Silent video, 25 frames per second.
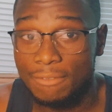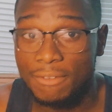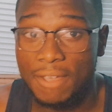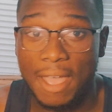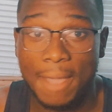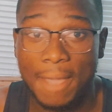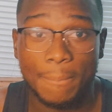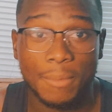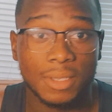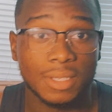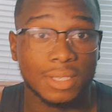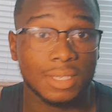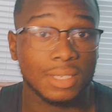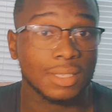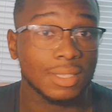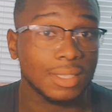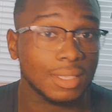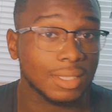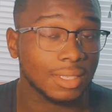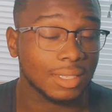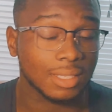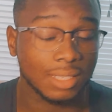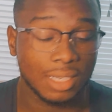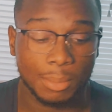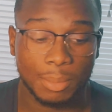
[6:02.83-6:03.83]
happens and
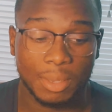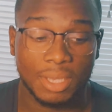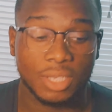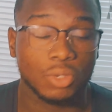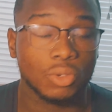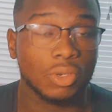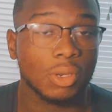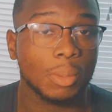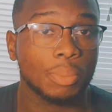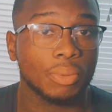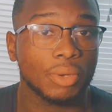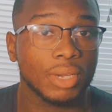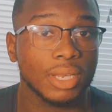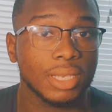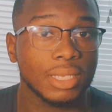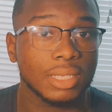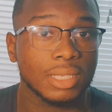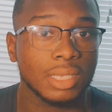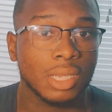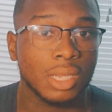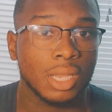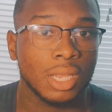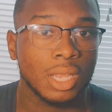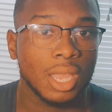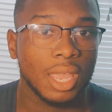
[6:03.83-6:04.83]
shit makes you
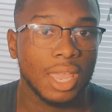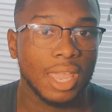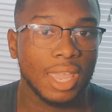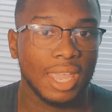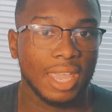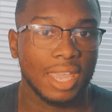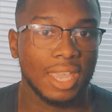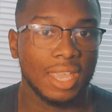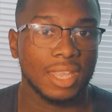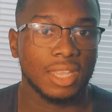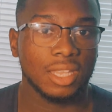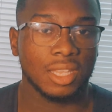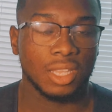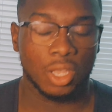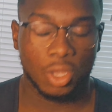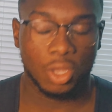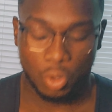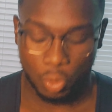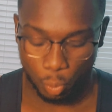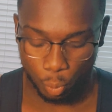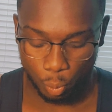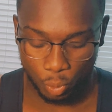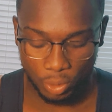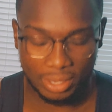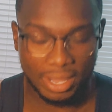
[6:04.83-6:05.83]
depressed. And
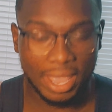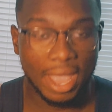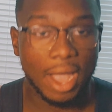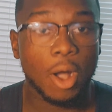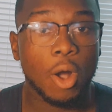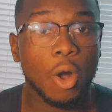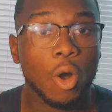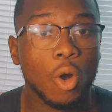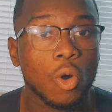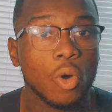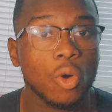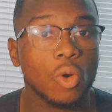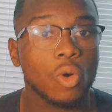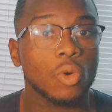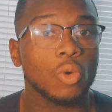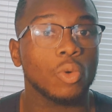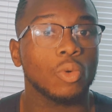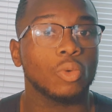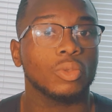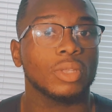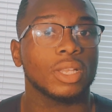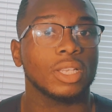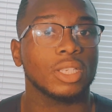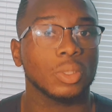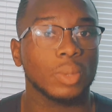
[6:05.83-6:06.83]
when that
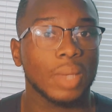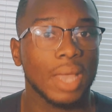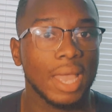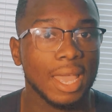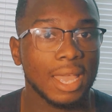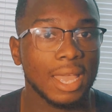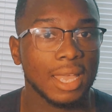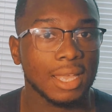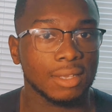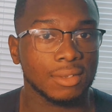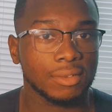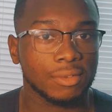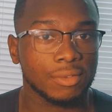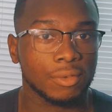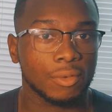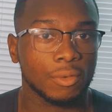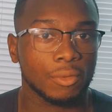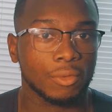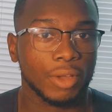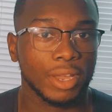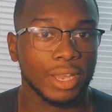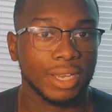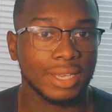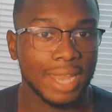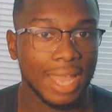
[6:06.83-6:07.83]
hole that you have,
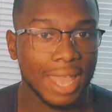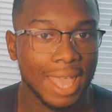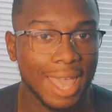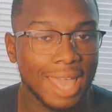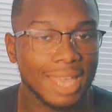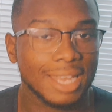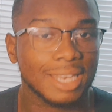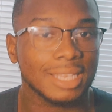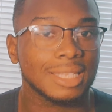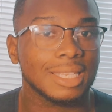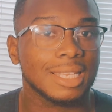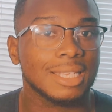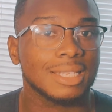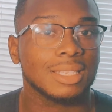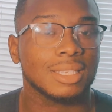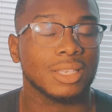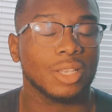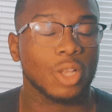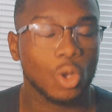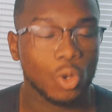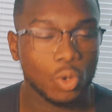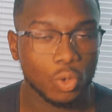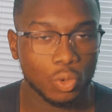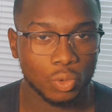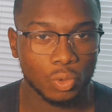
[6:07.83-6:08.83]
right, that adolescent
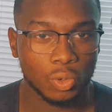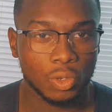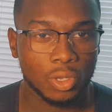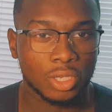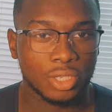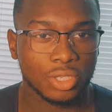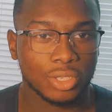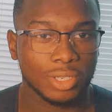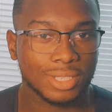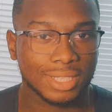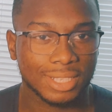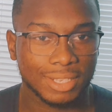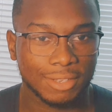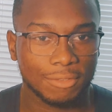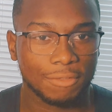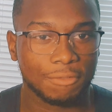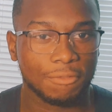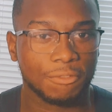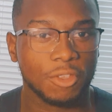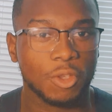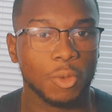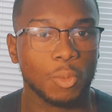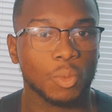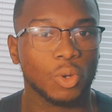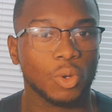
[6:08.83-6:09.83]
hole starts getting
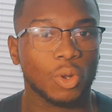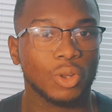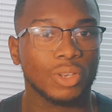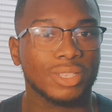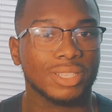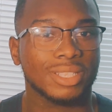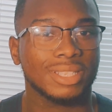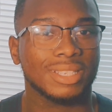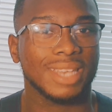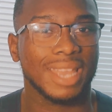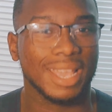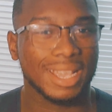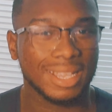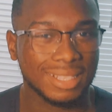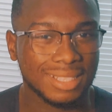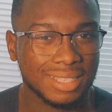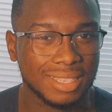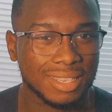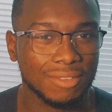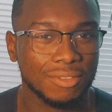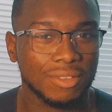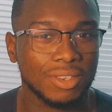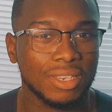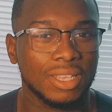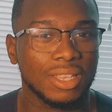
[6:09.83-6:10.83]
filled with all this
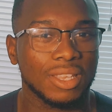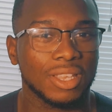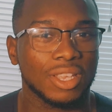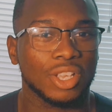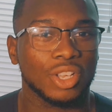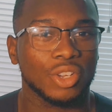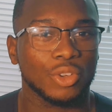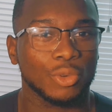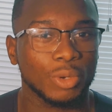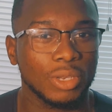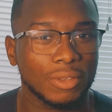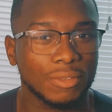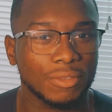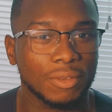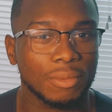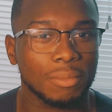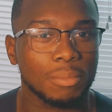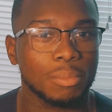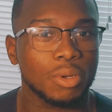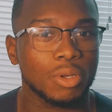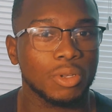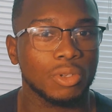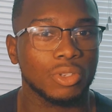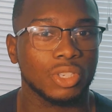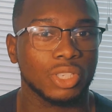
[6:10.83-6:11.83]
negativity and grief and
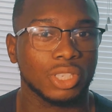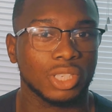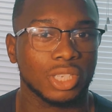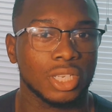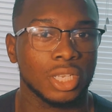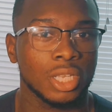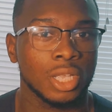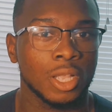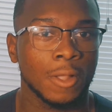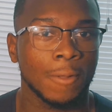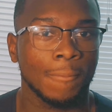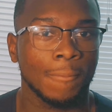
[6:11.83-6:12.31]
bullshit,